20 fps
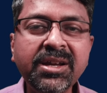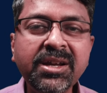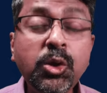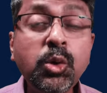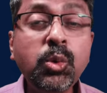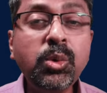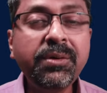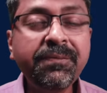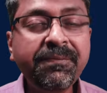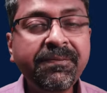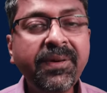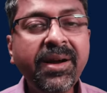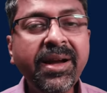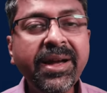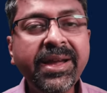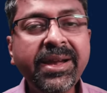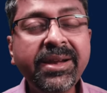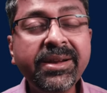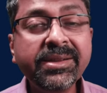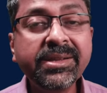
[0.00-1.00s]
you would
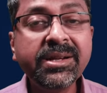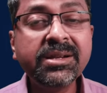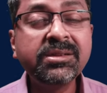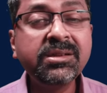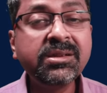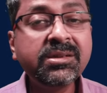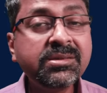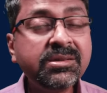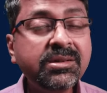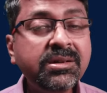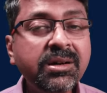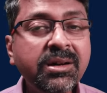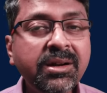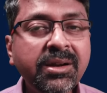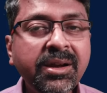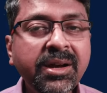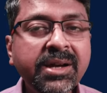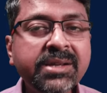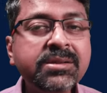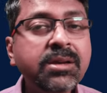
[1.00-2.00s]
find that this
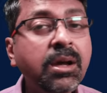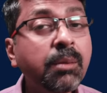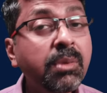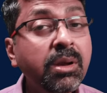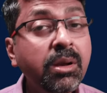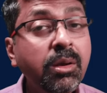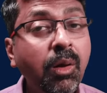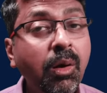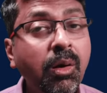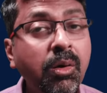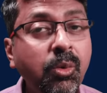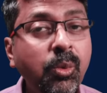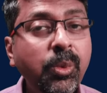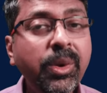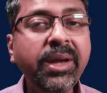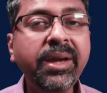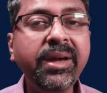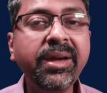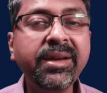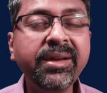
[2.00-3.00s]
girl has come a long
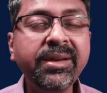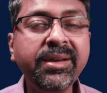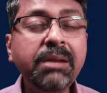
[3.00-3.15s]
way